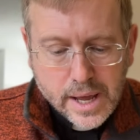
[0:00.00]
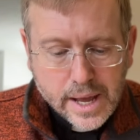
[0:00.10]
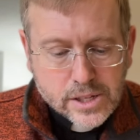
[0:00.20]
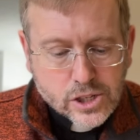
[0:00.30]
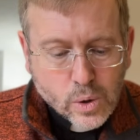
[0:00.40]

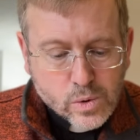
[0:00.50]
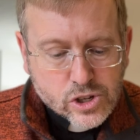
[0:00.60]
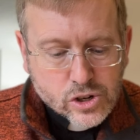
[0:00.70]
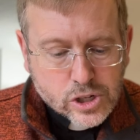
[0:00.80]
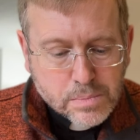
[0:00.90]
and
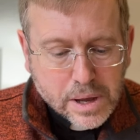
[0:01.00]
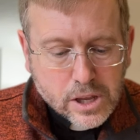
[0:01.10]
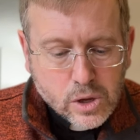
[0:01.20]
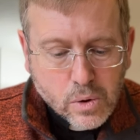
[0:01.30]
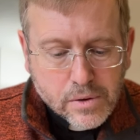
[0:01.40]
sojourners, but
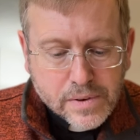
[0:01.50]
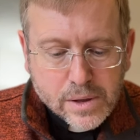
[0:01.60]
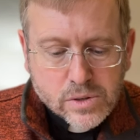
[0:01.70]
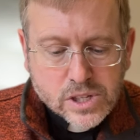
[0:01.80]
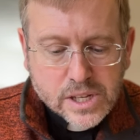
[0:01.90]
you are
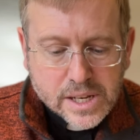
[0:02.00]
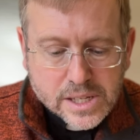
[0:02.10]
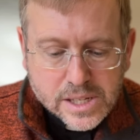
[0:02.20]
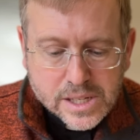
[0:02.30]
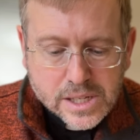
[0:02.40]
fellow
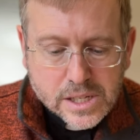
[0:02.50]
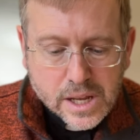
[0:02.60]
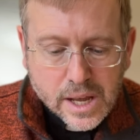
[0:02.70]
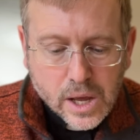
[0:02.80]
citizens